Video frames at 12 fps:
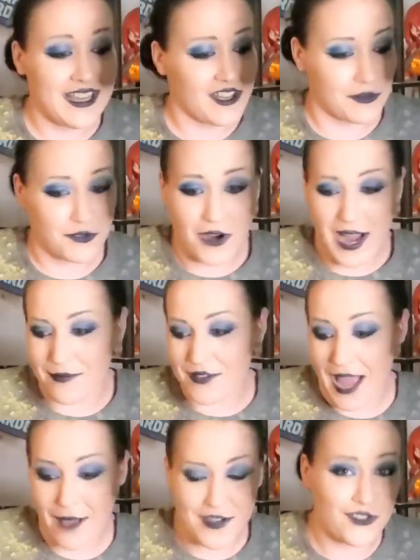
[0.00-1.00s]
Subscribe,
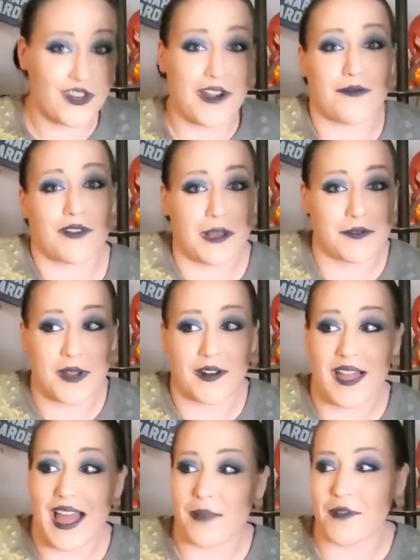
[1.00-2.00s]
comment, share. It really helps me out a
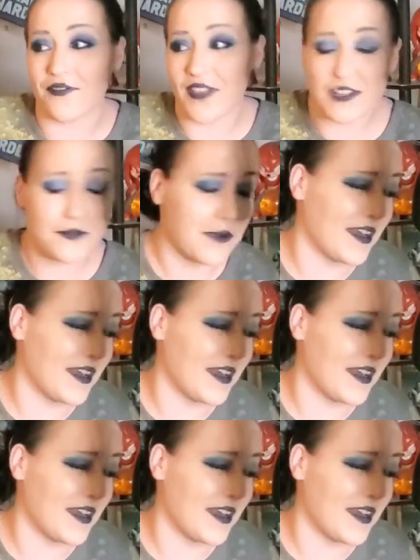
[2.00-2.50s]
lot. I'm on Facebook.